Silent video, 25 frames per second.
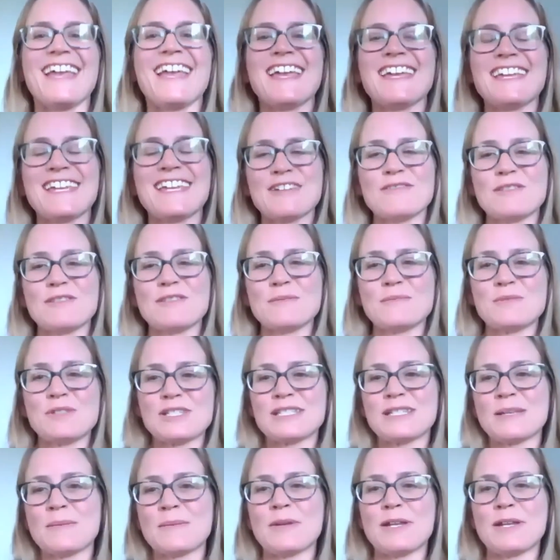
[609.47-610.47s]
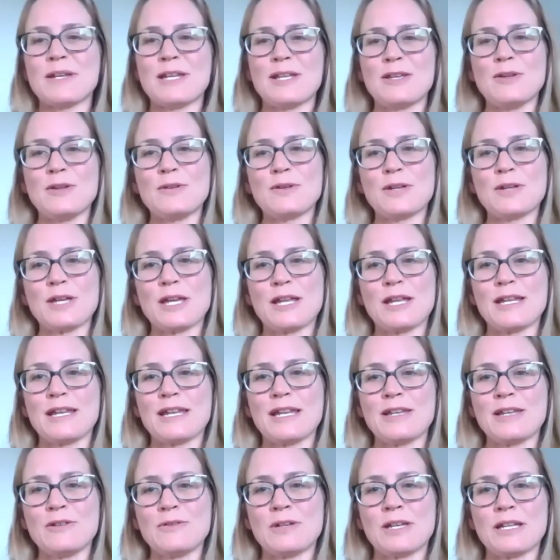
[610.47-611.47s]
and give them to somebody who
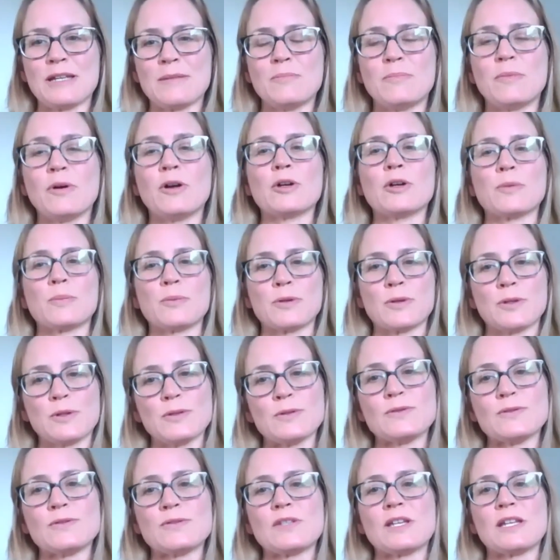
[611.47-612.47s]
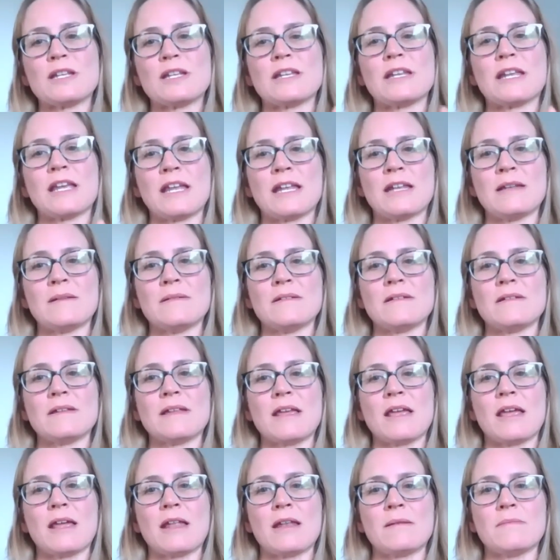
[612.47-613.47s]
can bulk produce and
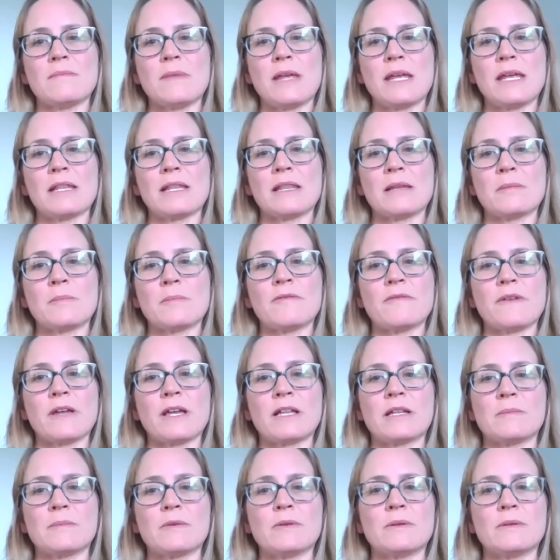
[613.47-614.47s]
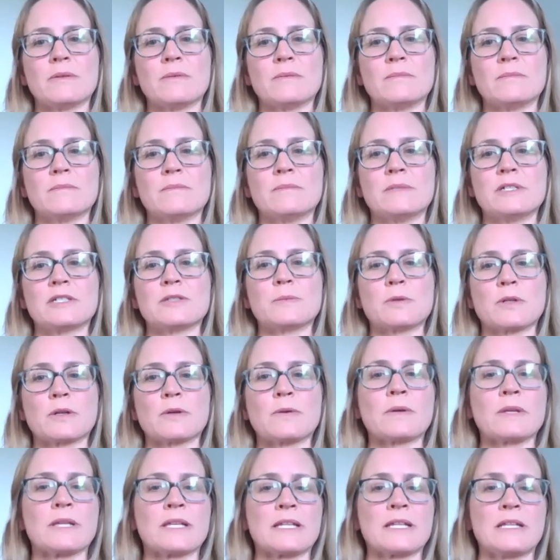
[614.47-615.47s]
make them available much more
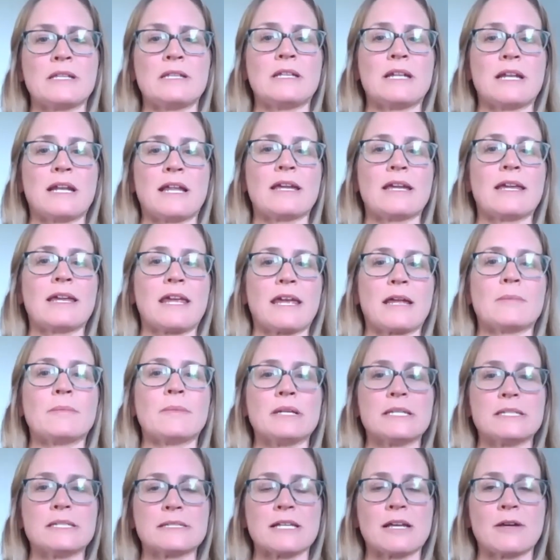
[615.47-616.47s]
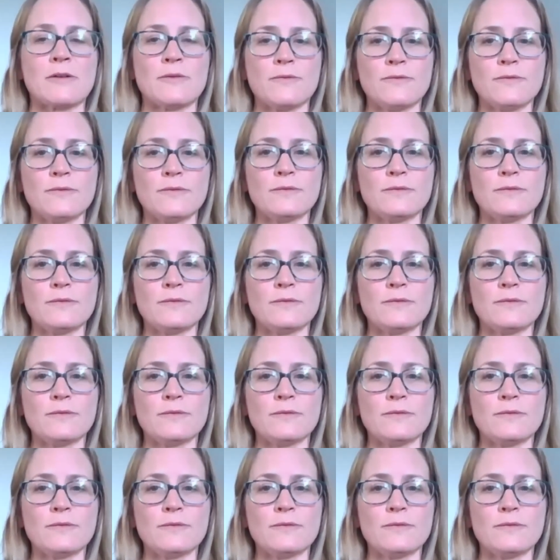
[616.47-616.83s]
quickly than I can myself.